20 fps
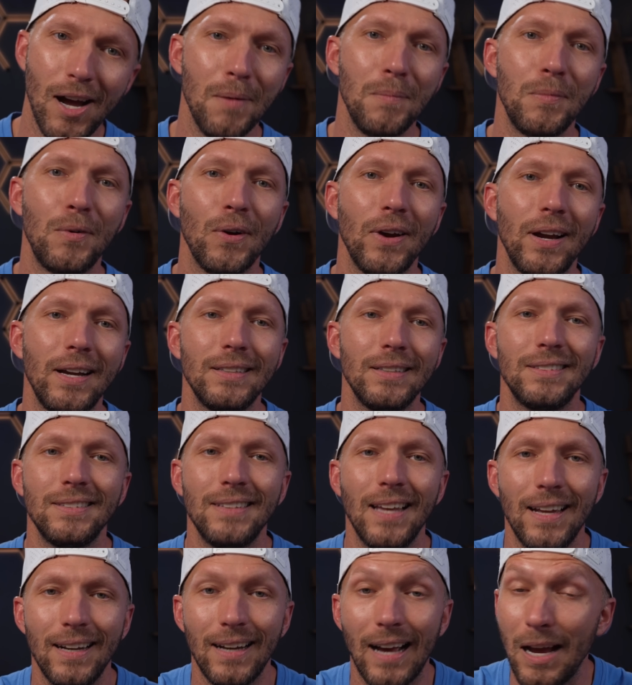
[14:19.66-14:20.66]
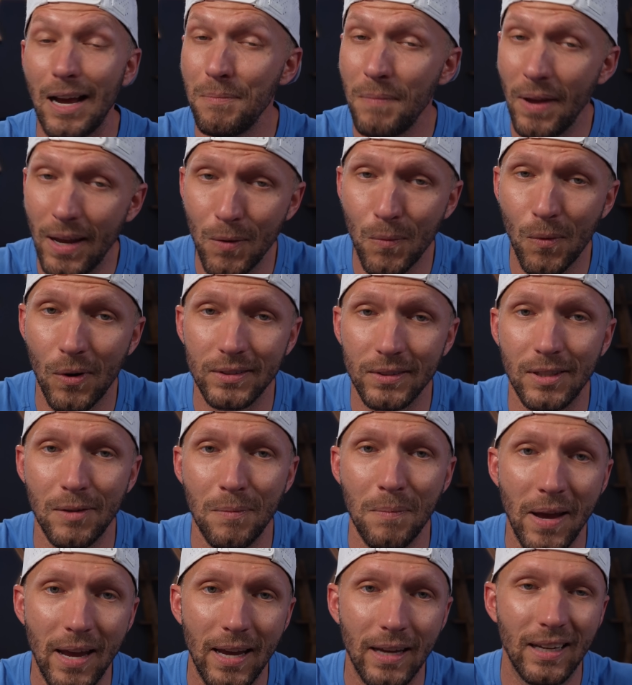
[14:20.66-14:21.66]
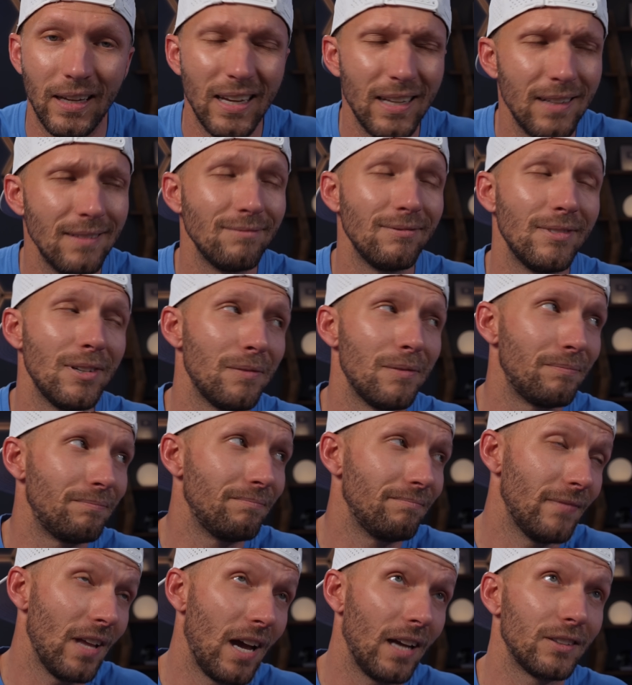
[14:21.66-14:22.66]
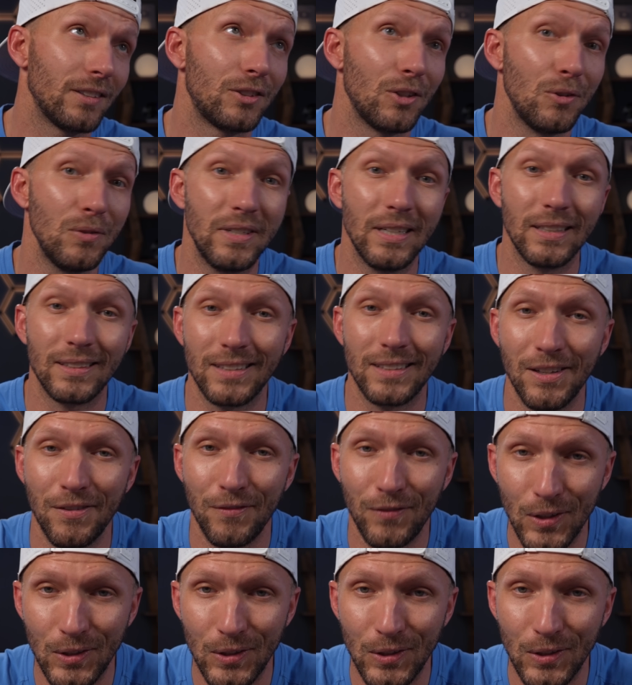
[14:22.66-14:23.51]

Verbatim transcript: upgrades that I may want to make in the not so distant